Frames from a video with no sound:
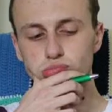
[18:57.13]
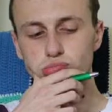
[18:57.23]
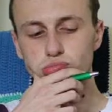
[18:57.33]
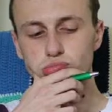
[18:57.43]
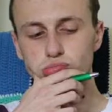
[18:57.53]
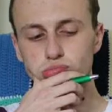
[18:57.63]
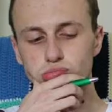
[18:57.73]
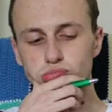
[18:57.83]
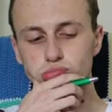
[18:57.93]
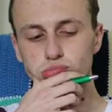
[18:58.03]
The
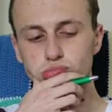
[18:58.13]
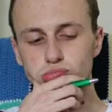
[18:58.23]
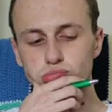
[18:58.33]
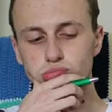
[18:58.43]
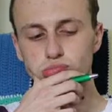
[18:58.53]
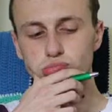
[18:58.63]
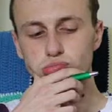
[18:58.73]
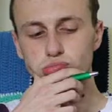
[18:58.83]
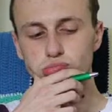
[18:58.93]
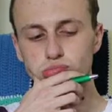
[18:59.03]
old Disney movies are
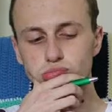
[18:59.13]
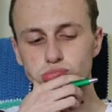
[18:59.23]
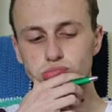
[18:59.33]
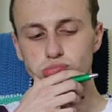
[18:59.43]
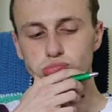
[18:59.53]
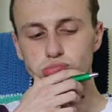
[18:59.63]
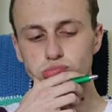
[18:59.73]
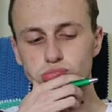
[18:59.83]
really good, in my